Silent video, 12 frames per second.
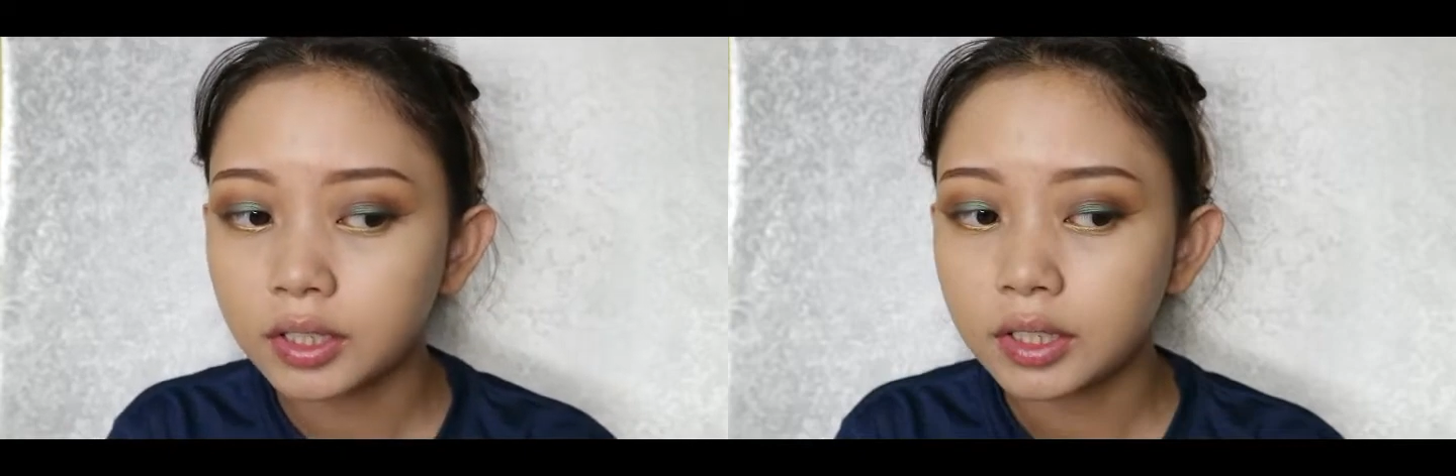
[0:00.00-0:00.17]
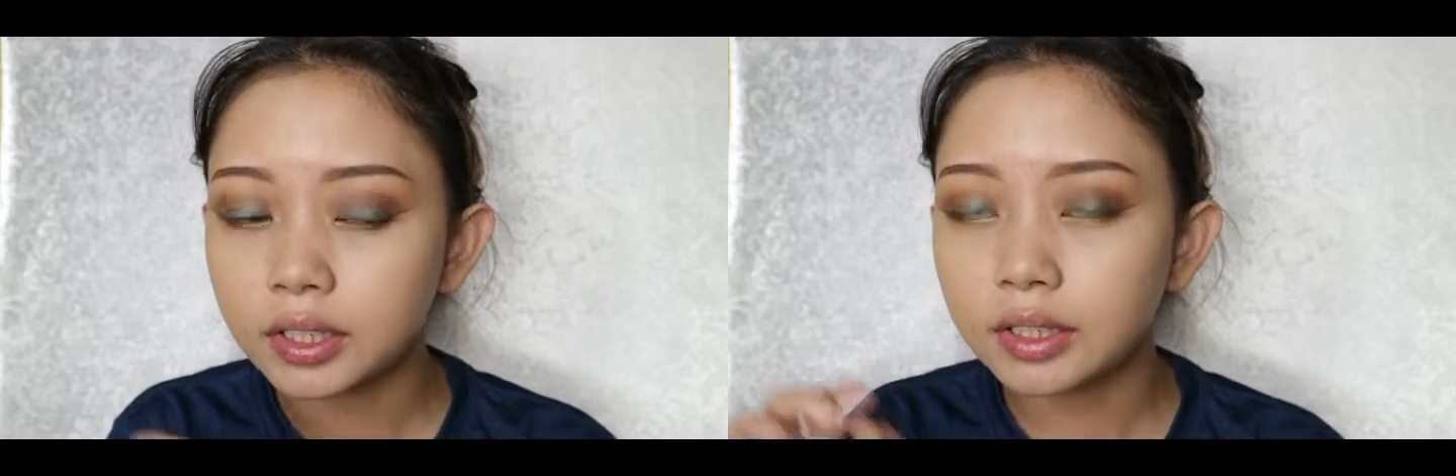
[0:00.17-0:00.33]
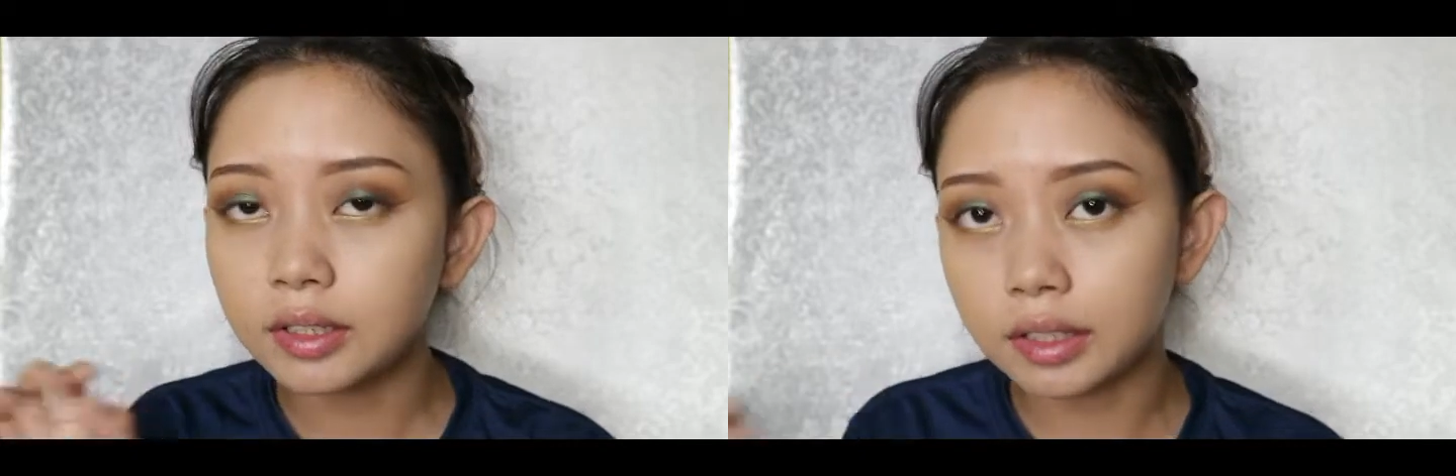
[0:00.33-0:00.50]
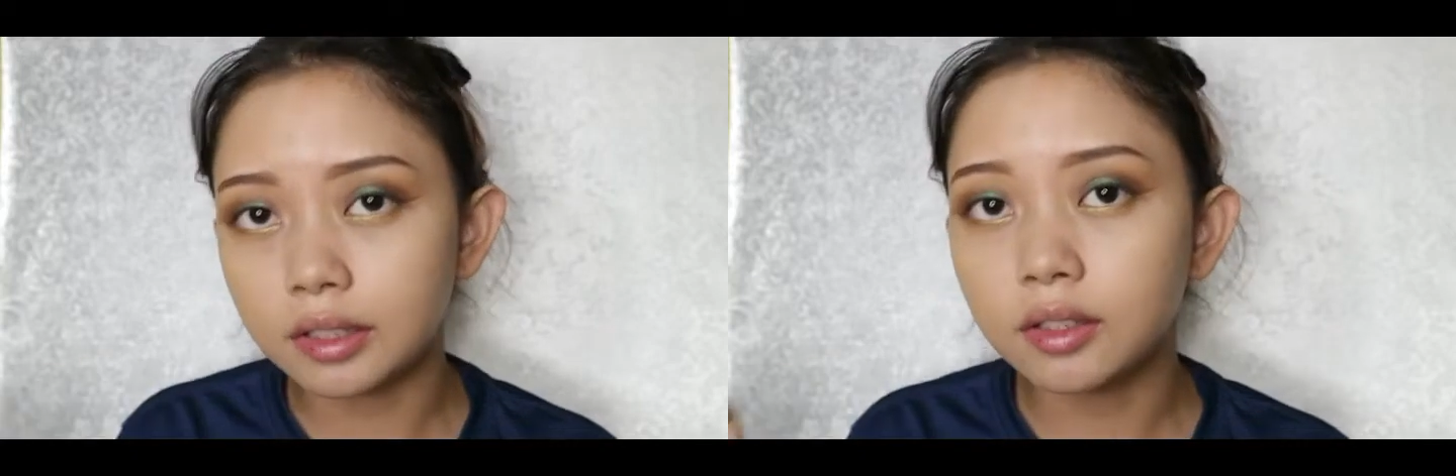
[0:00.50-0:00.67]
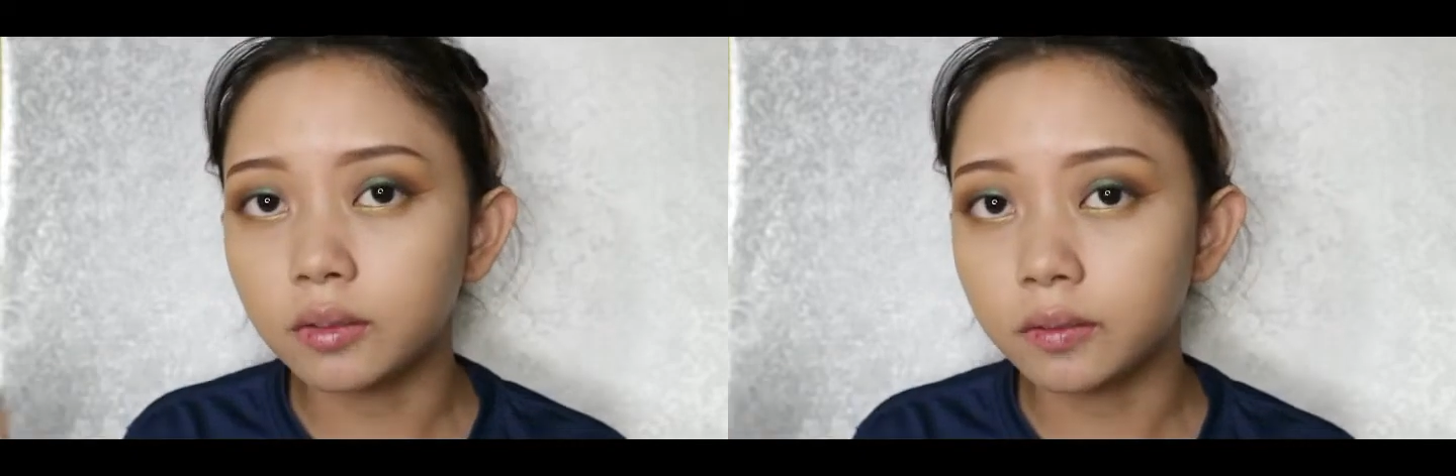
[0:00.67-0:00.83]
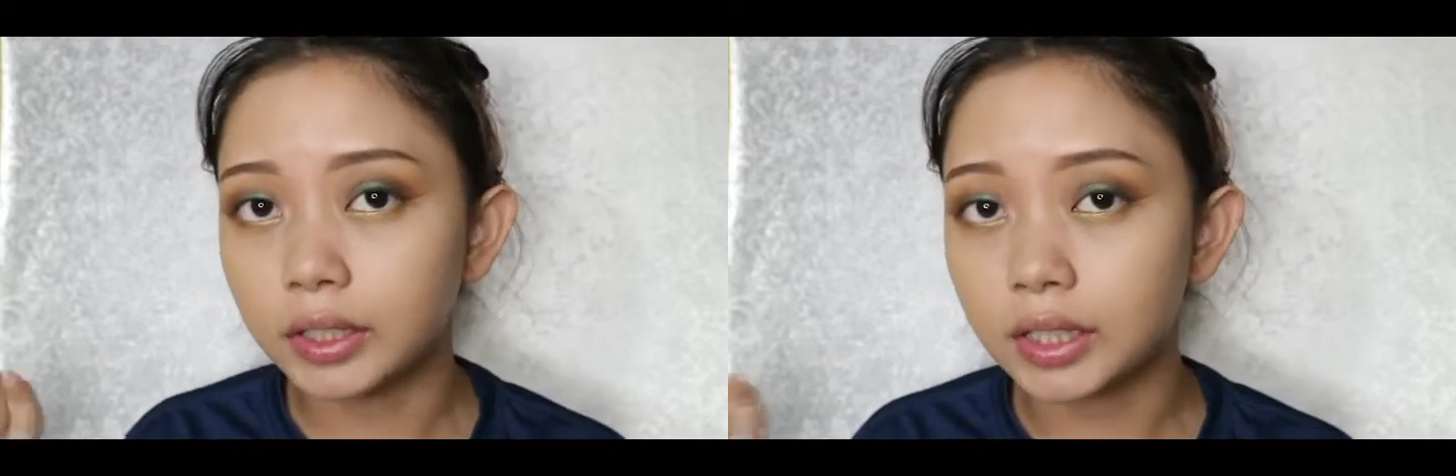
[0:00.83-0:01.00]

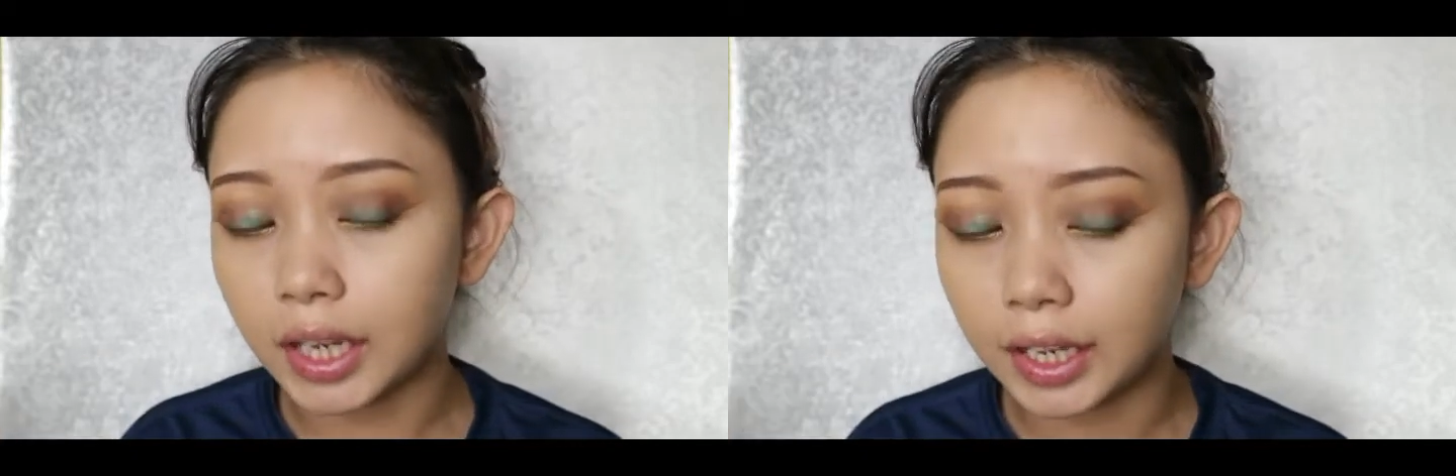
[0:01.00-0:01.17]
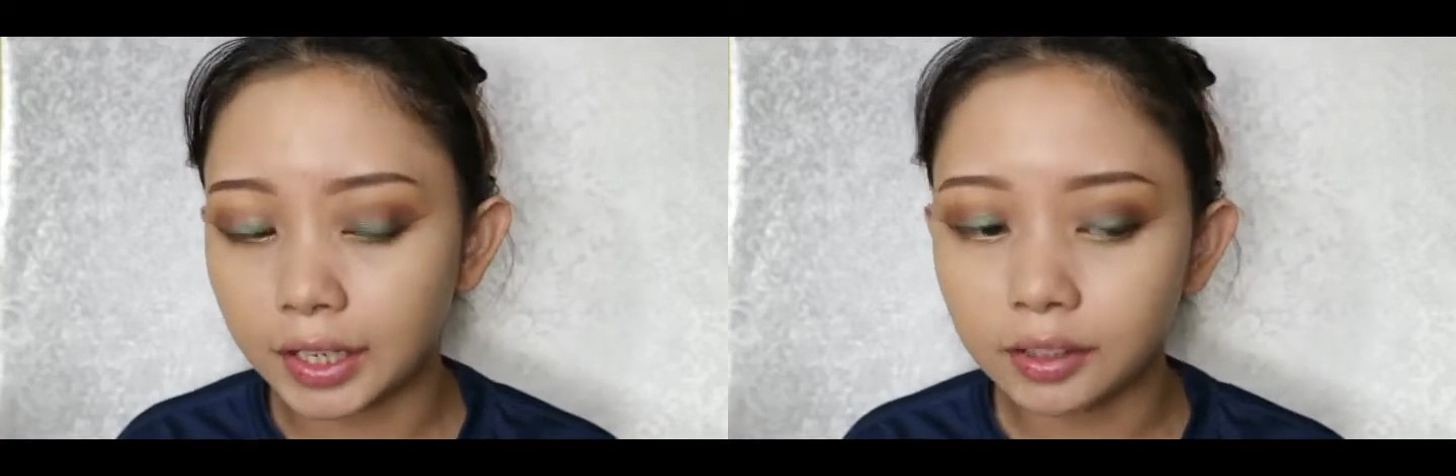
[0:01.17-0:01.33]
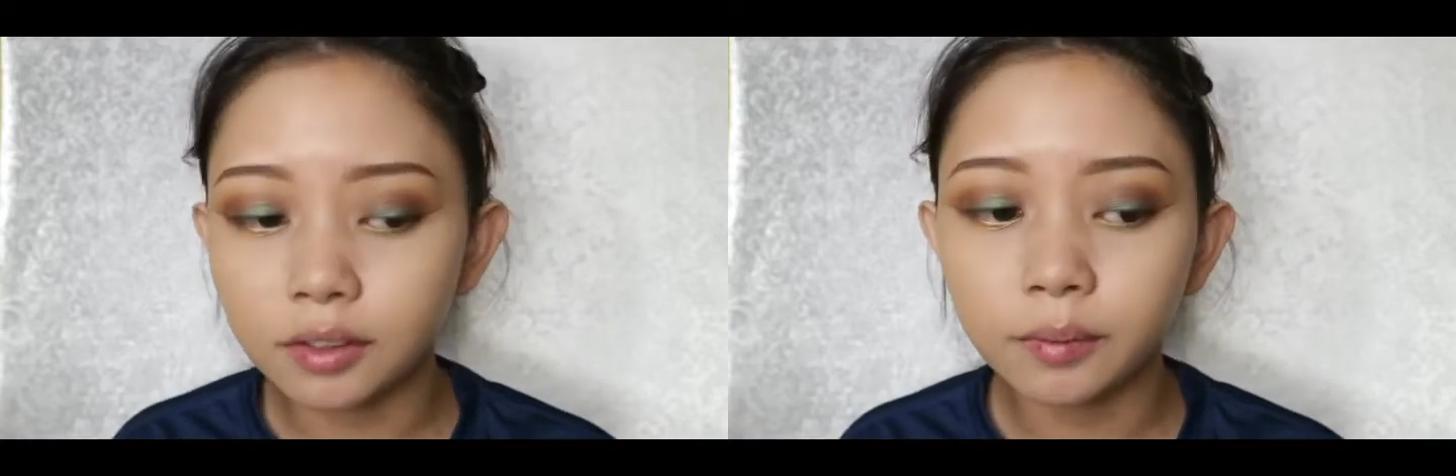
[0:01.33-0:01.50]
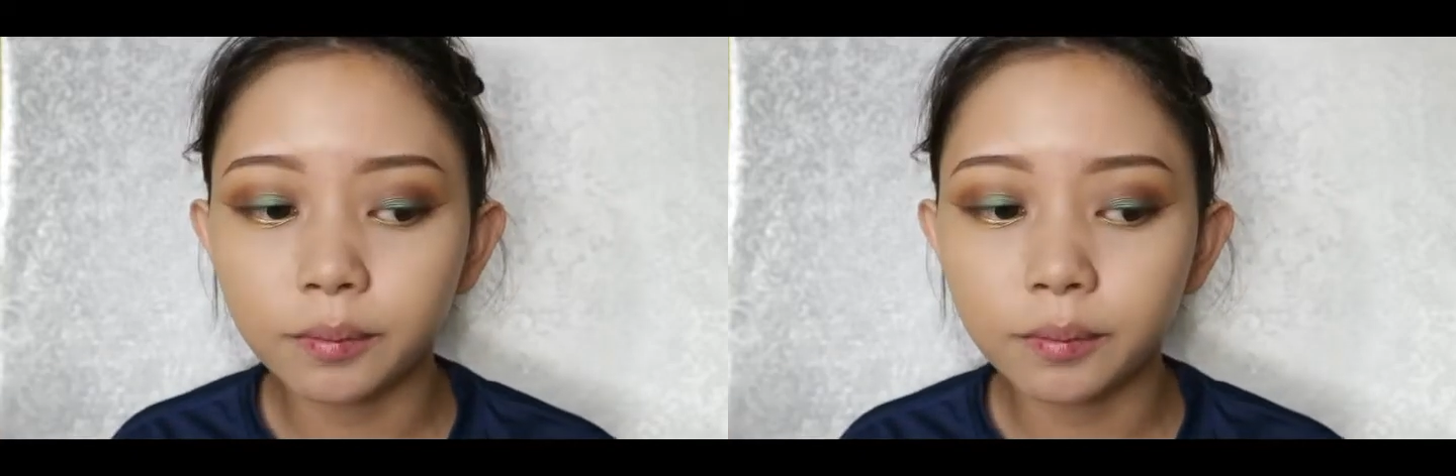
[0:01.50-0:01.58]
6/10,